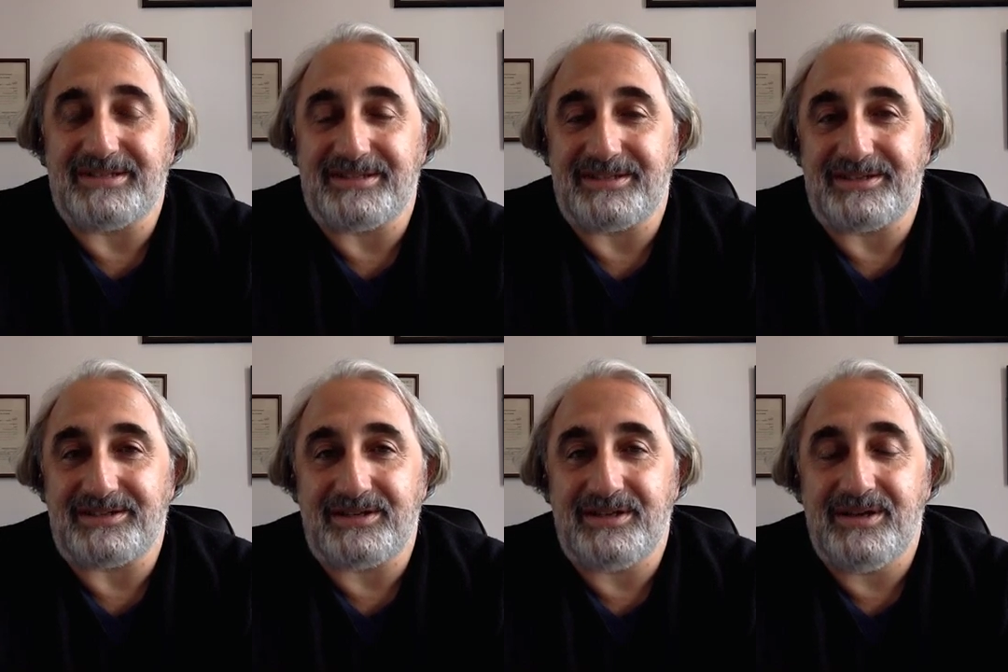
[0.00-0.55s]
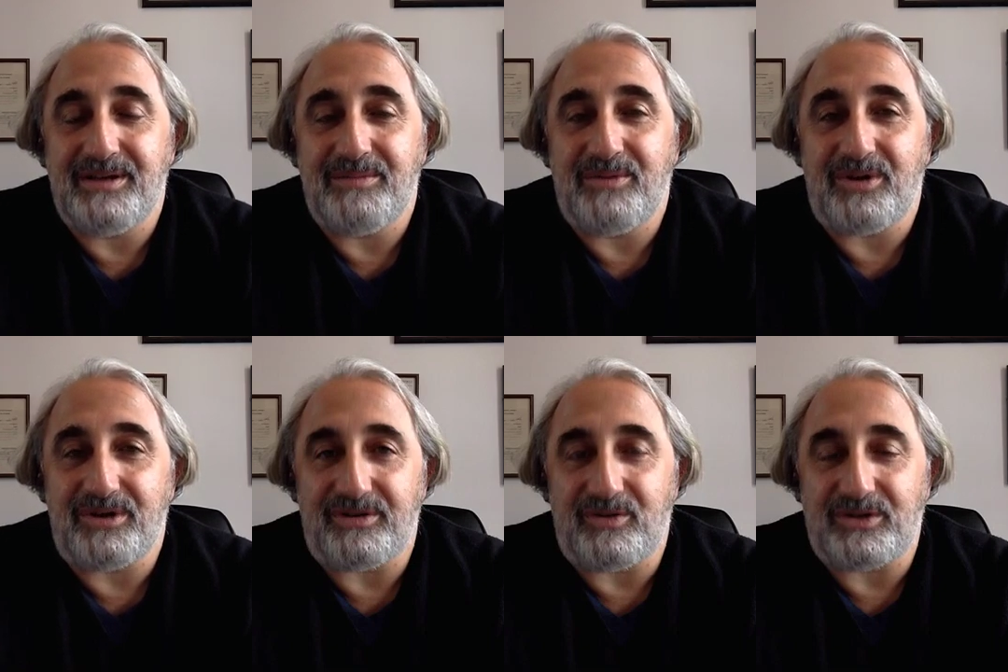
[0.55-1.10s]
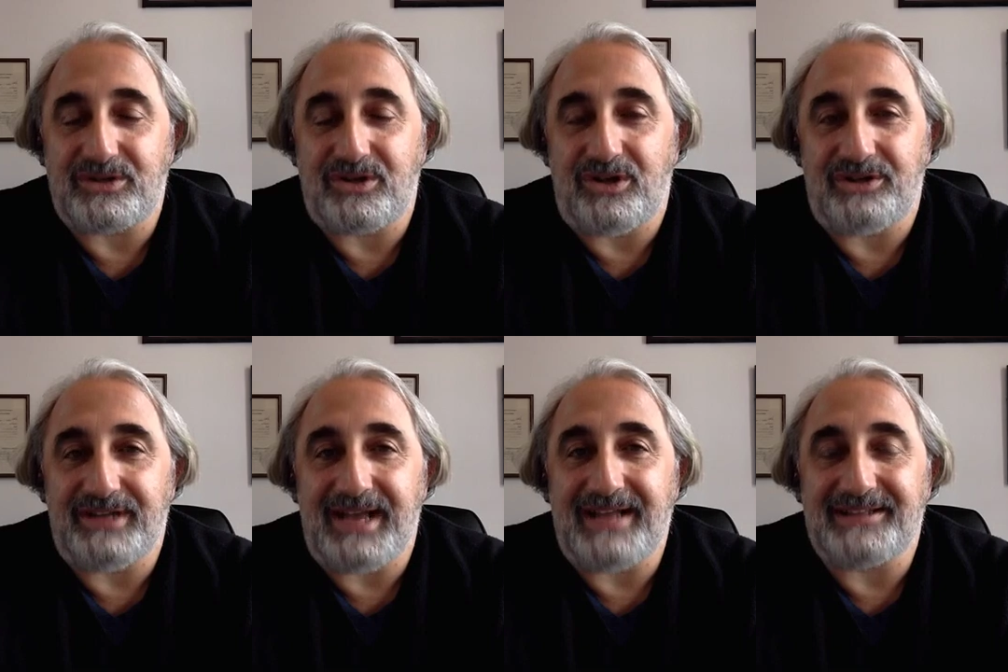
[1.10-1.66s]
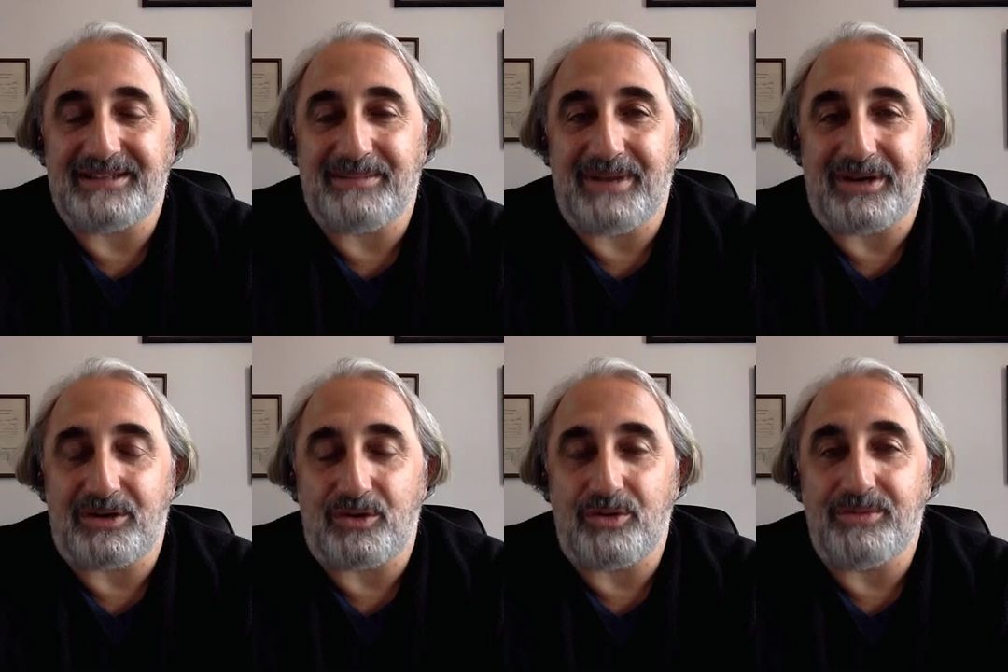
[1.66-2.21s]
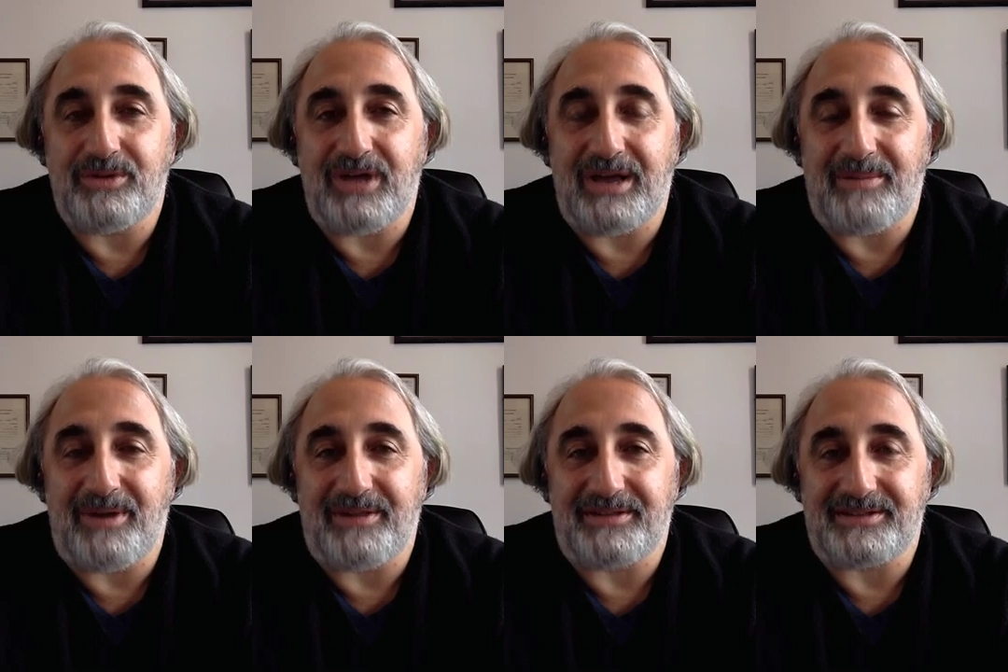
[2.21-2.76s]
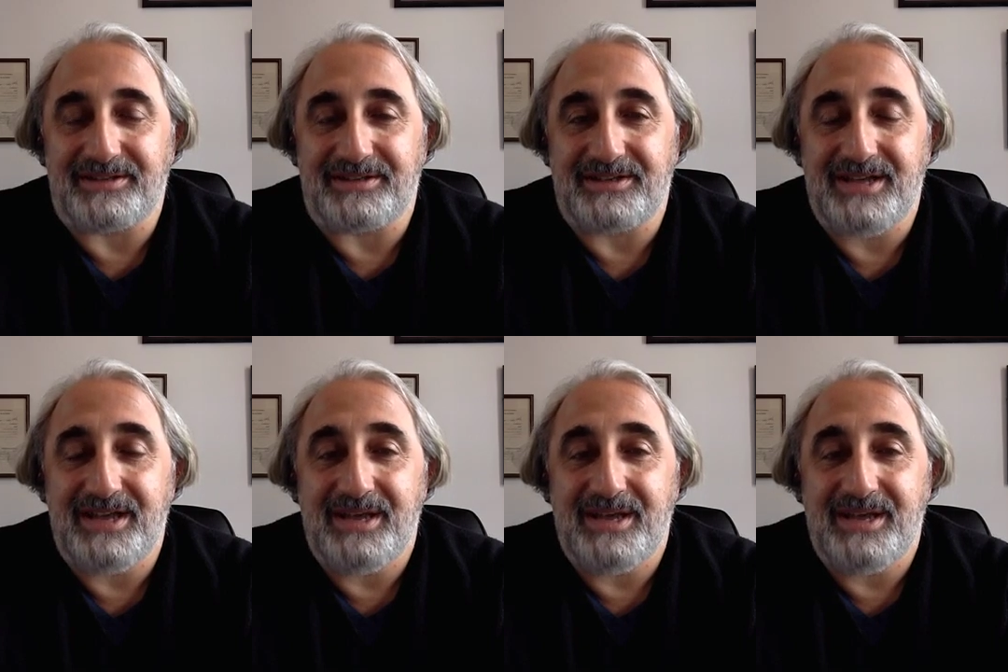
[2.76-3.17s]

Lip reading: This is part of what's called the antimicrobial hypothesis.